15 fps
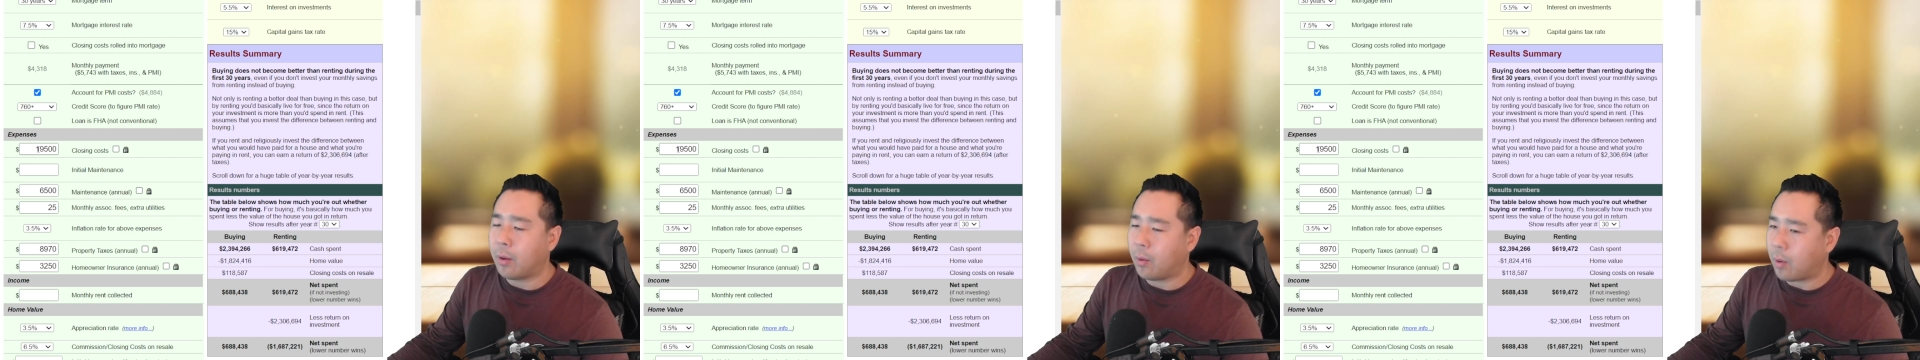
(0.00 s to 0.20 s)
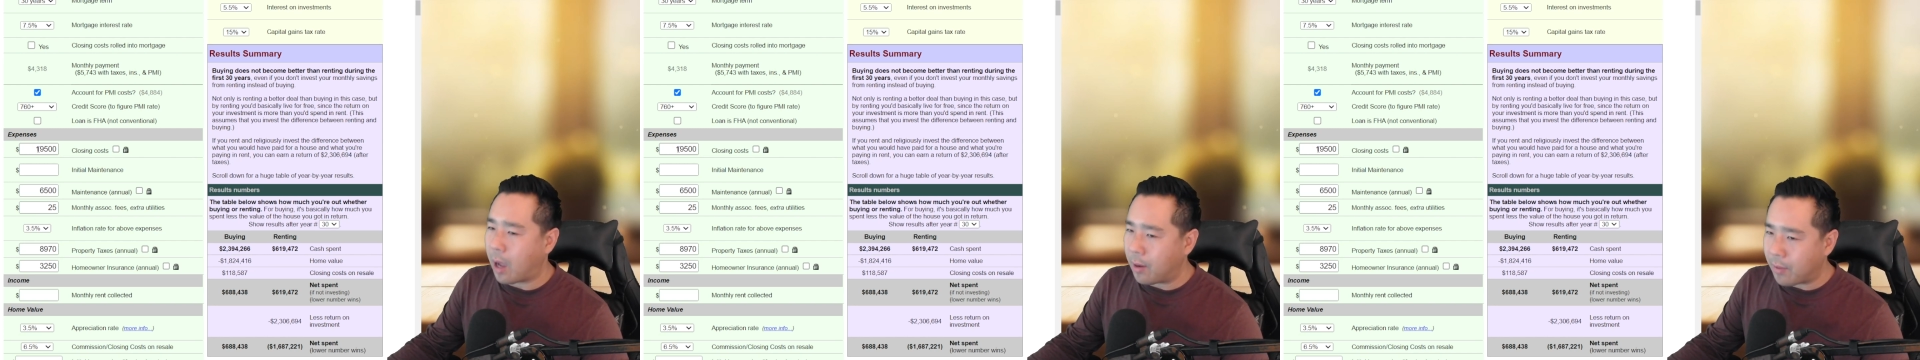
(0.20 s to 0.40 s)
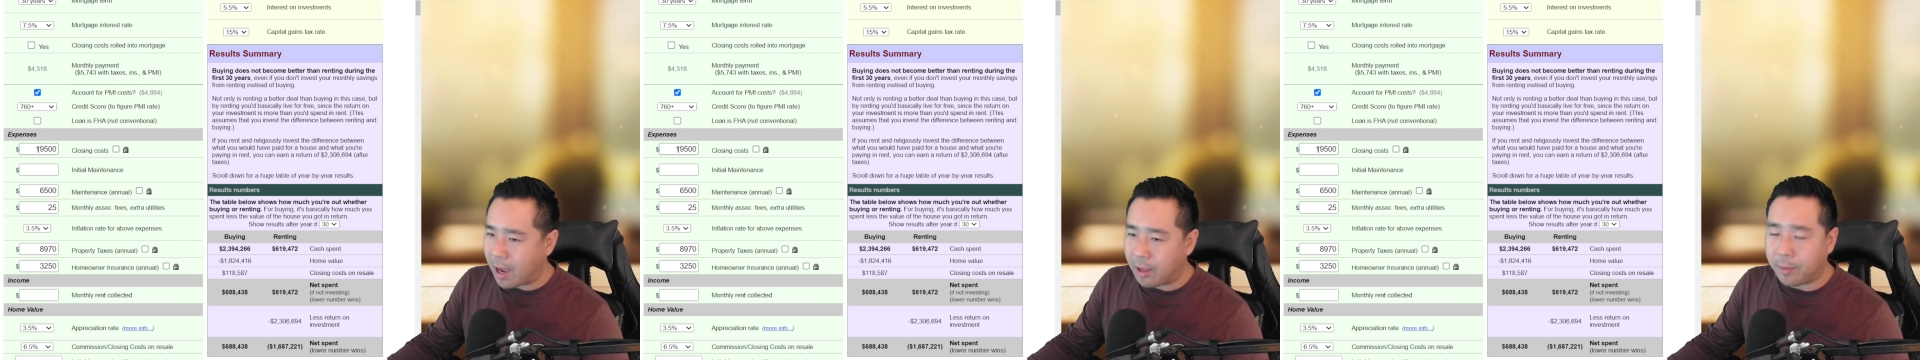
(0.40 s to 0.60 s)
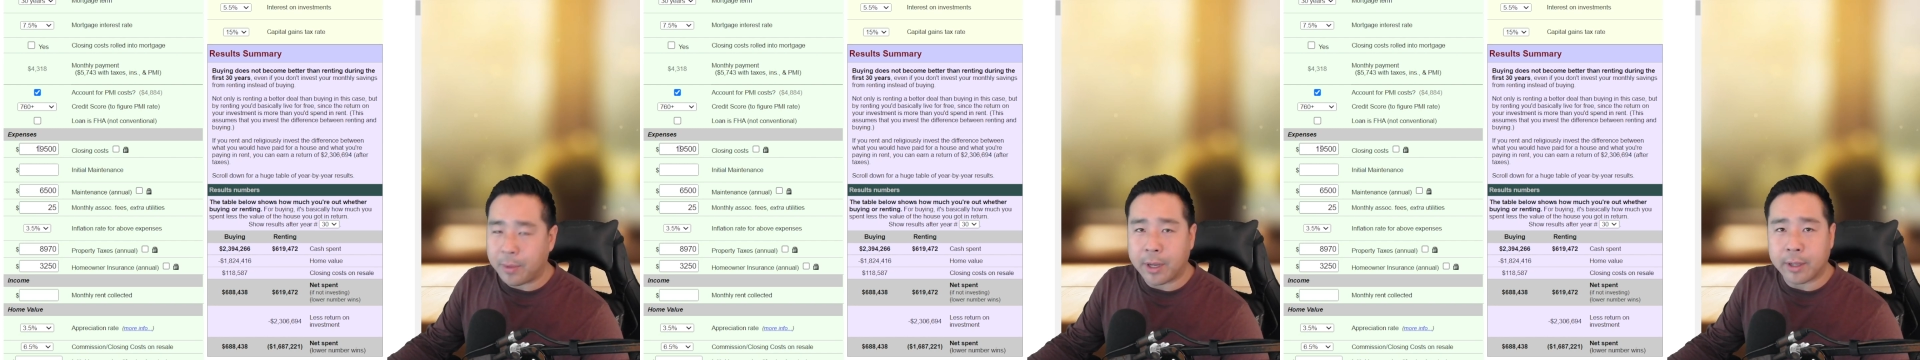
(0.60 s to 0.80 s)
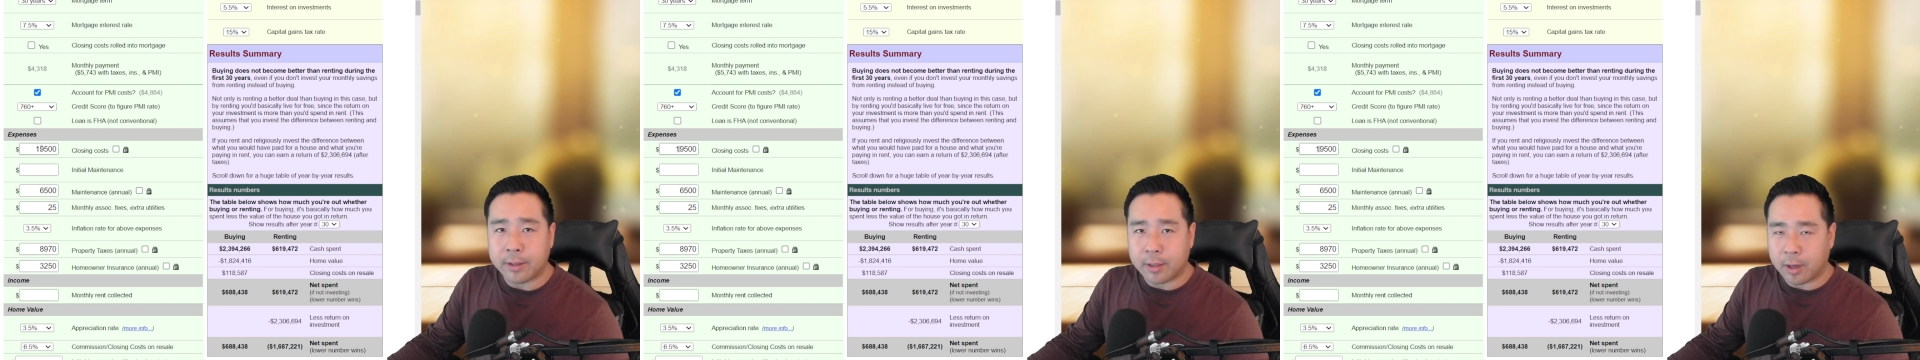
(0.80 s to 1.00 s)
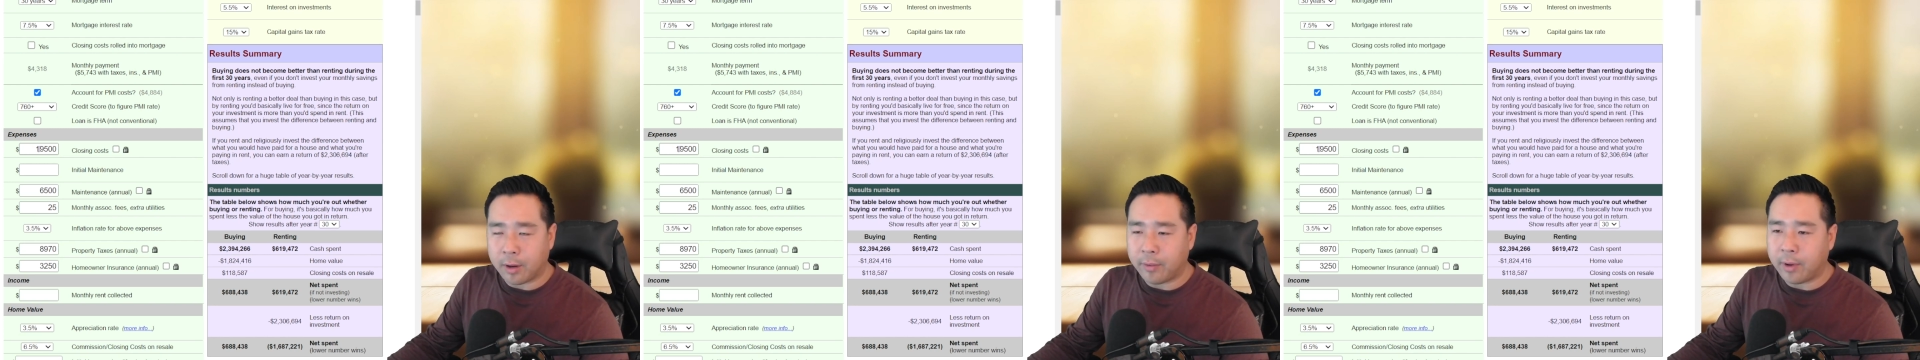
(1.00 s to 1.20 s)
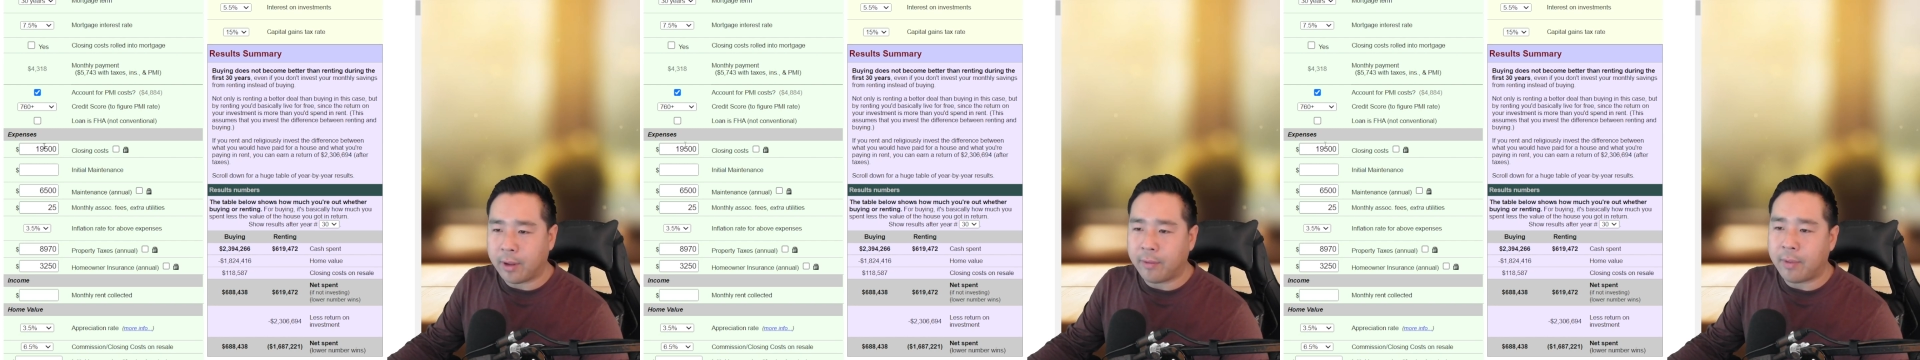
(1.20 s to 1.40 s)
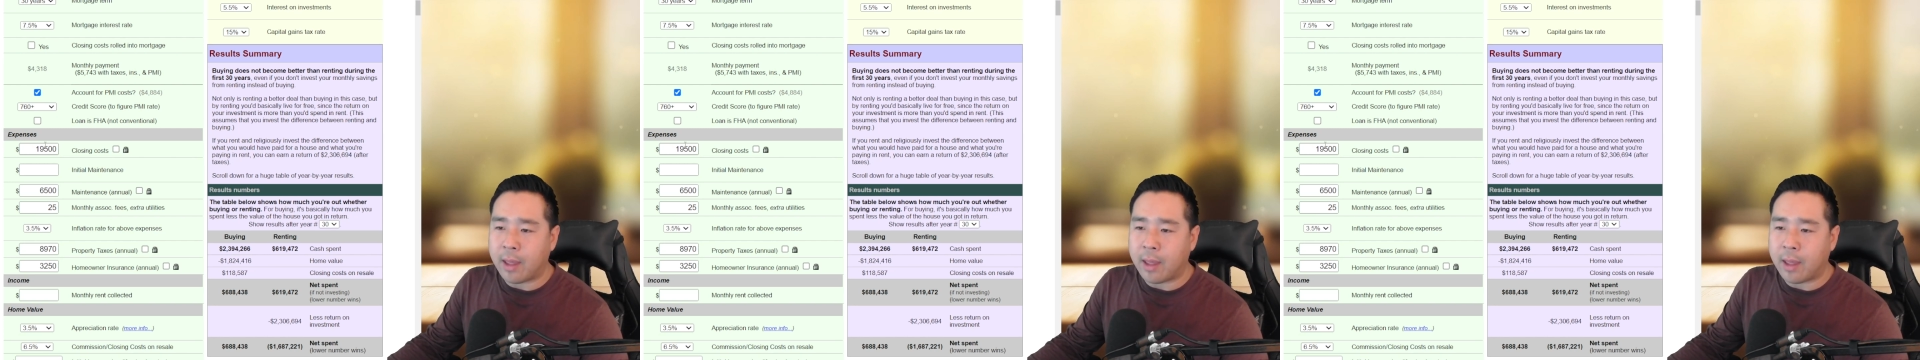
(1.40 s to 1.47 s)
I'd rather be conservative